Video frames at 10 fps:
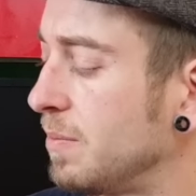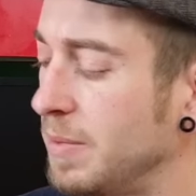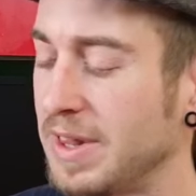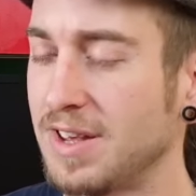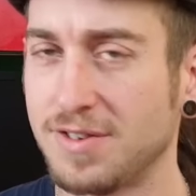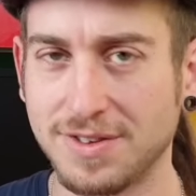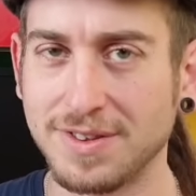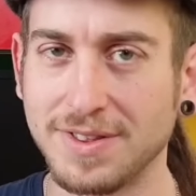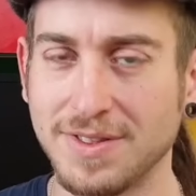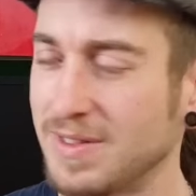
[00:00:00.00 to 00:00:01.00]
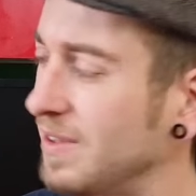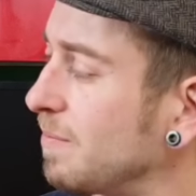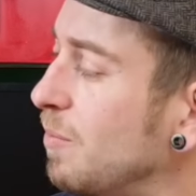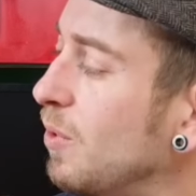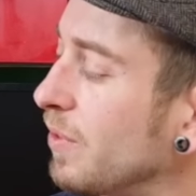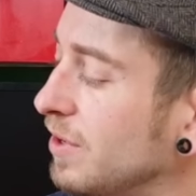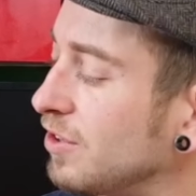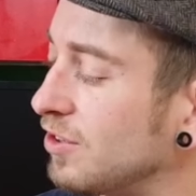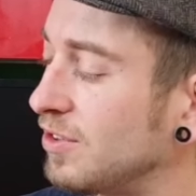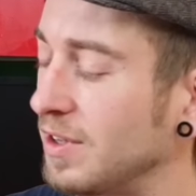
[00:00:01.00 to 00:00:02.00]
But there's more than
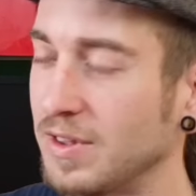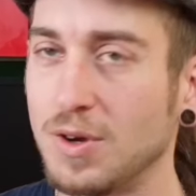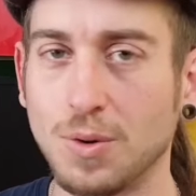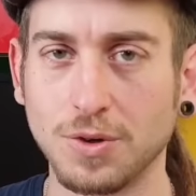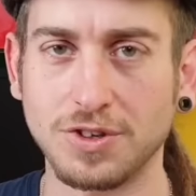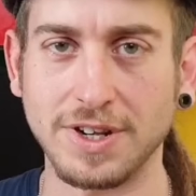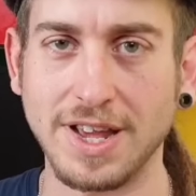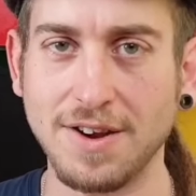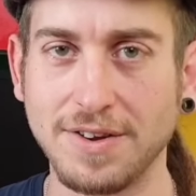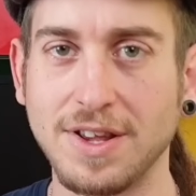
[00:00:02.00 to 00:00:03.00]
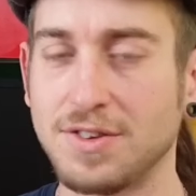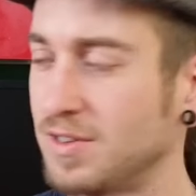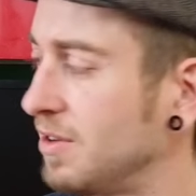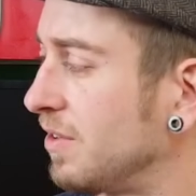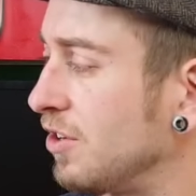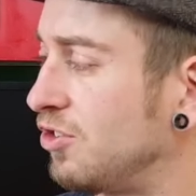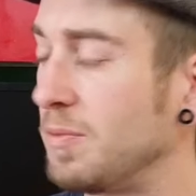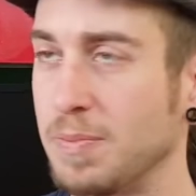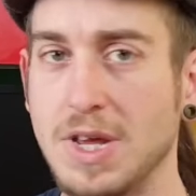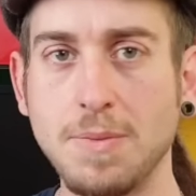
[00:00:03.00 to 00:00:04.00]
just the Orks in there, and there
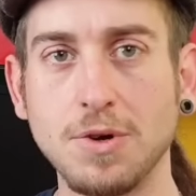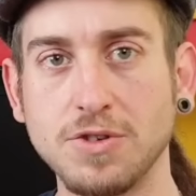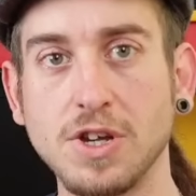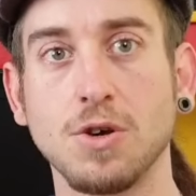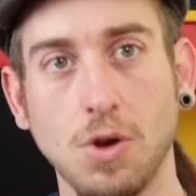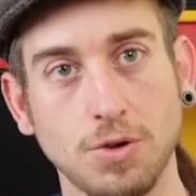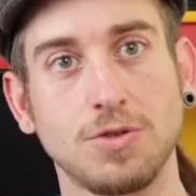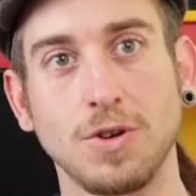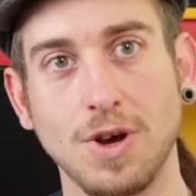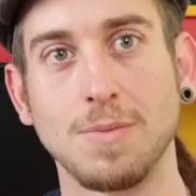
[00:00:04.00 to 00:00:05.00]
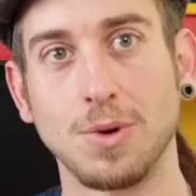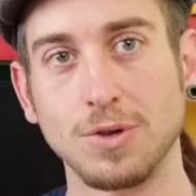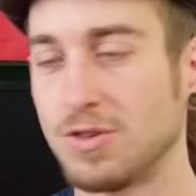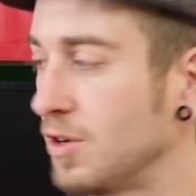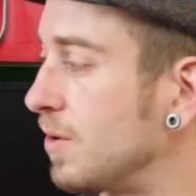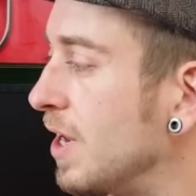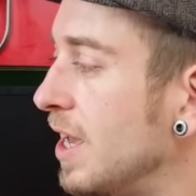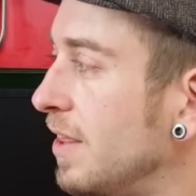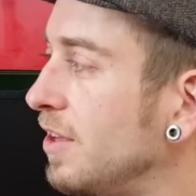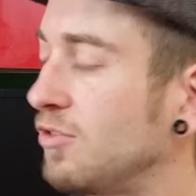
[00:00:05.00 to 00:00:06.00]
should be, because it costs a lot more too.
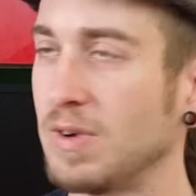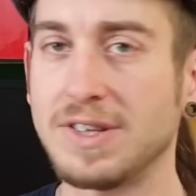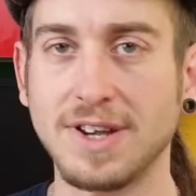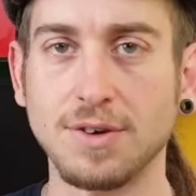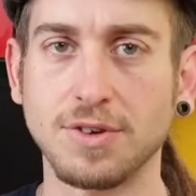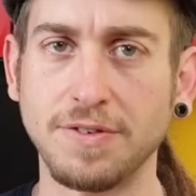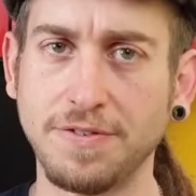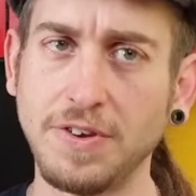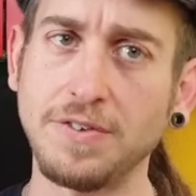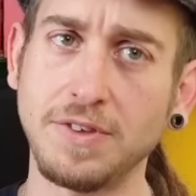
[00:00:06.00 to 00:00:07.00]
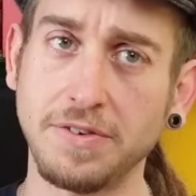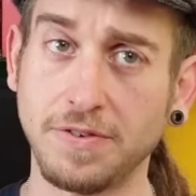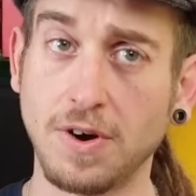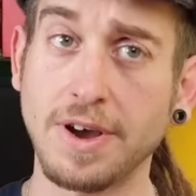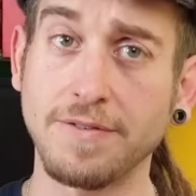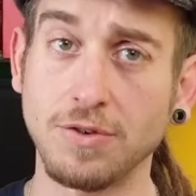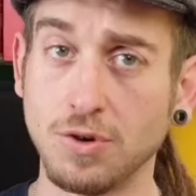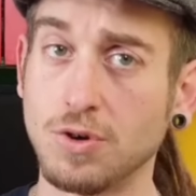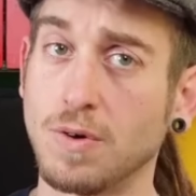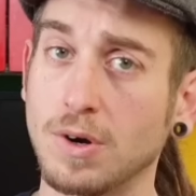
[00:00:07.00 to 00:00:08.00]
This retails at
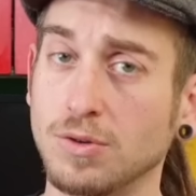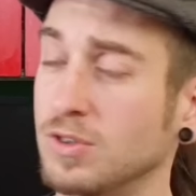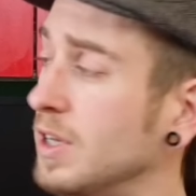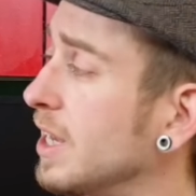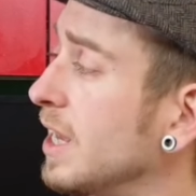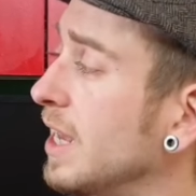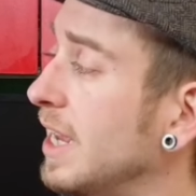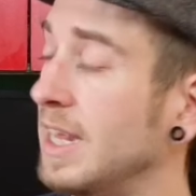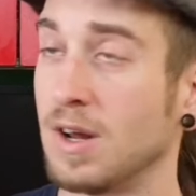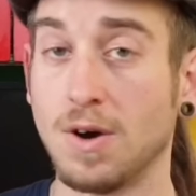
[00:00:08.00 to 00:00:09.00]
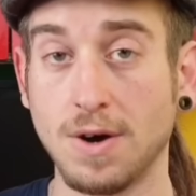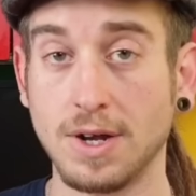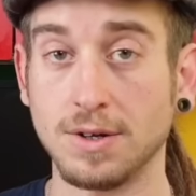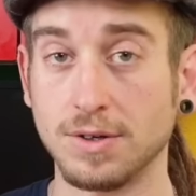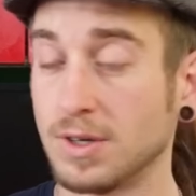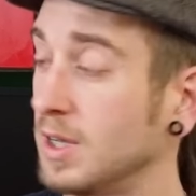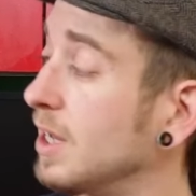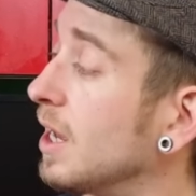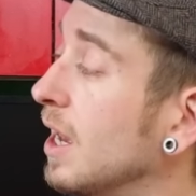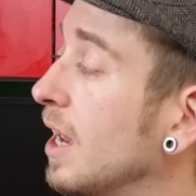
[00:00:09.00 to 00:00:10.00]
€55 in Ireland.
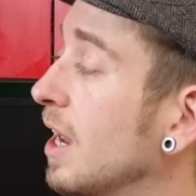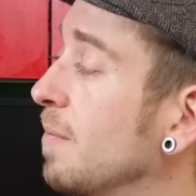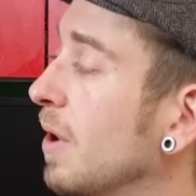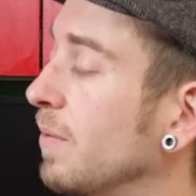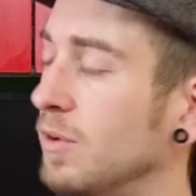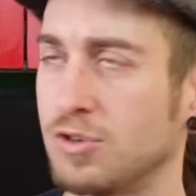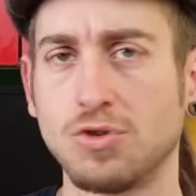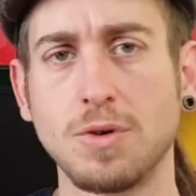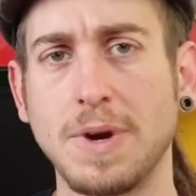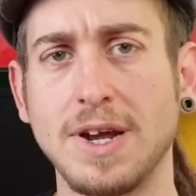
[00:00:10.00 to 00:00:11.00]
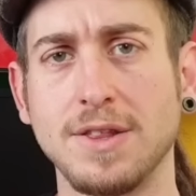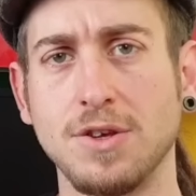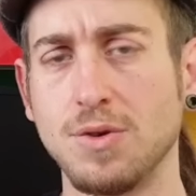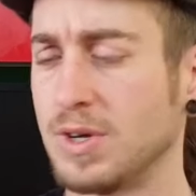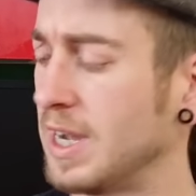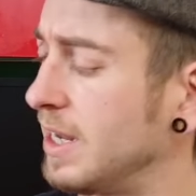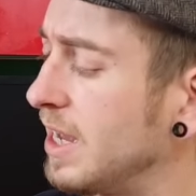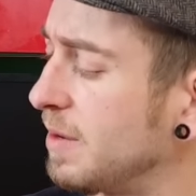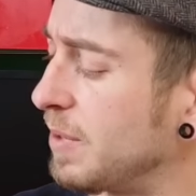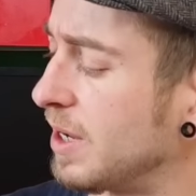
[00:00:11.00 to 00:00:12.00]
I'm not sure about in the UK
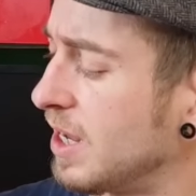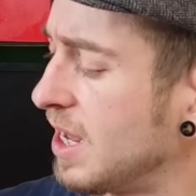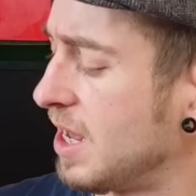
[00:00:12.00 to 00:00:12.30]
there, but